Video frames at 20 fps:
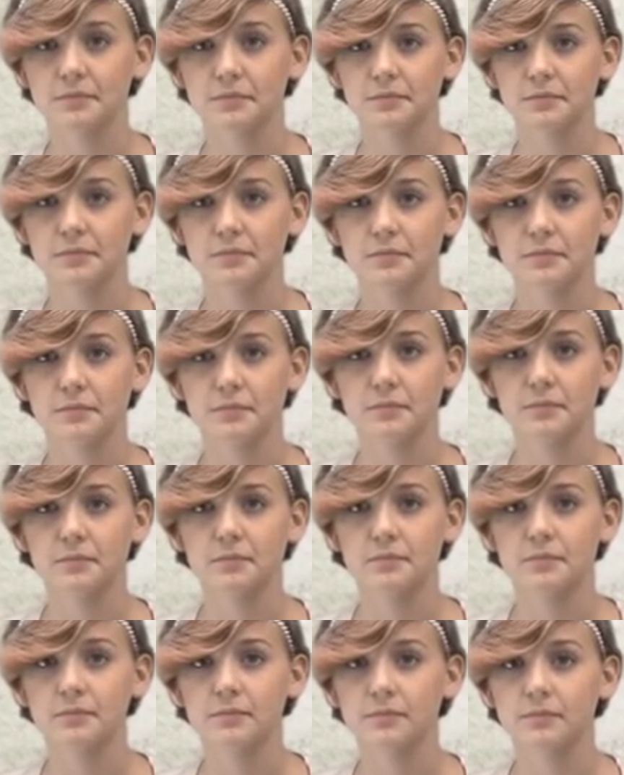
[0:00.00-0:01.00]

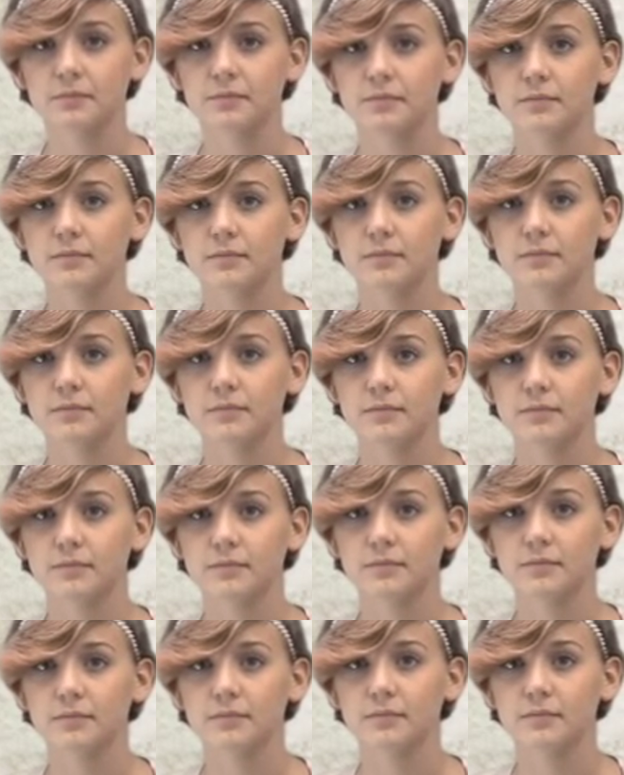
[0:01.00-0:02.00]

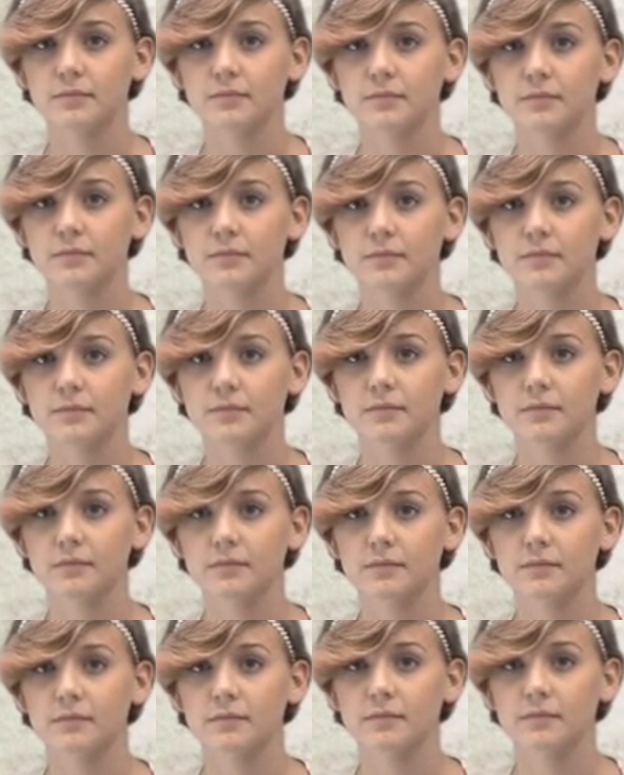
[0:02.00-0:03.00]

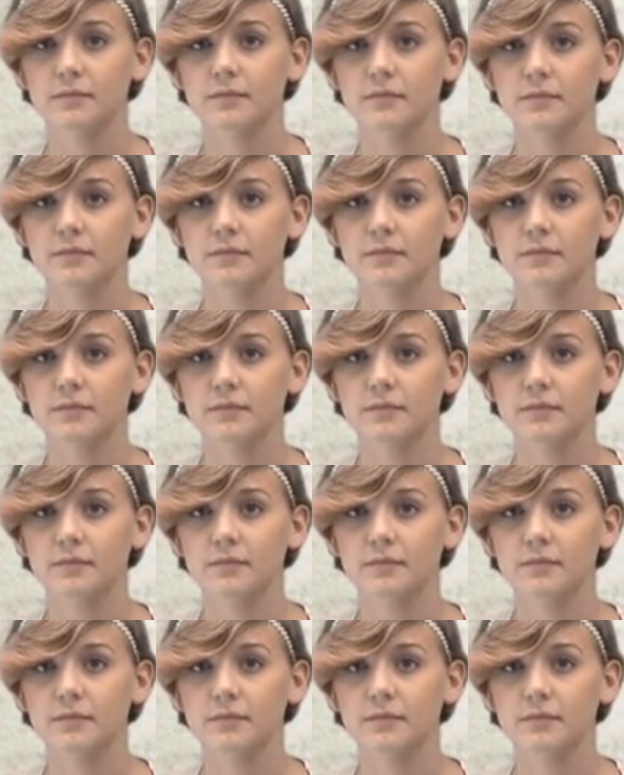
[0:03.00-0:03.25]
This person isn't speaking.